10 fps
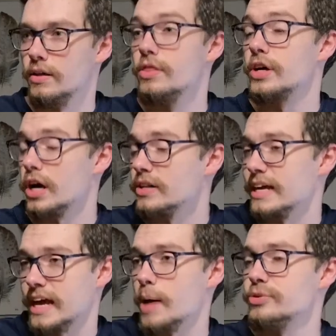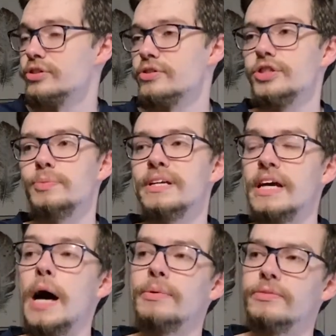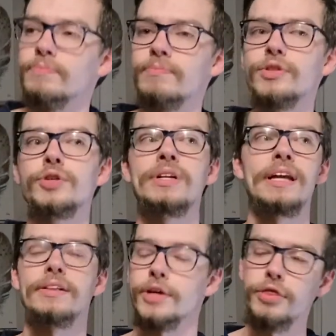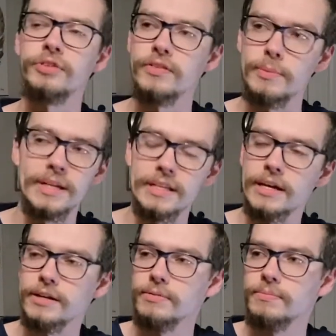The card that captures should be a common, so you can get like 3 of them in a deck.